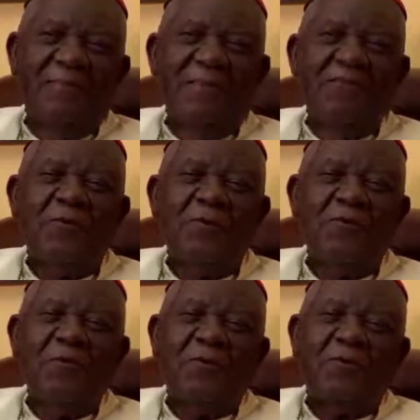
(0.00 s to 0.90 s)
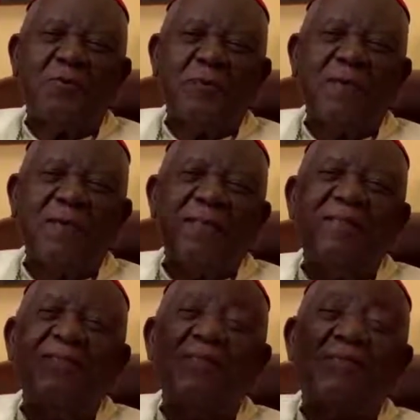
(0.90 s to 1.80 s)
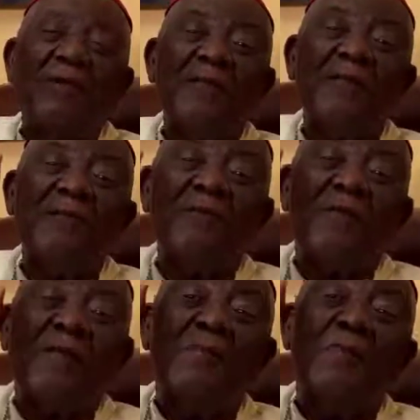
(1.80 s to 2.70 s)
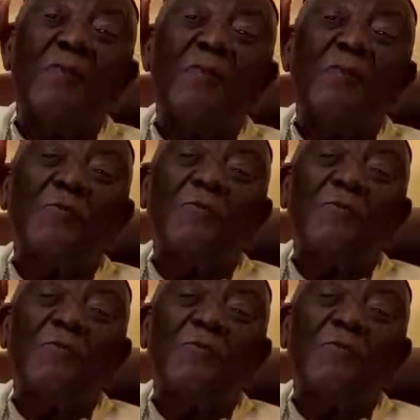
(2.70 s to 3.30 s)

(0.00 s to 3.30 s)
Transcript: If you go to a school, it suffices for anybody to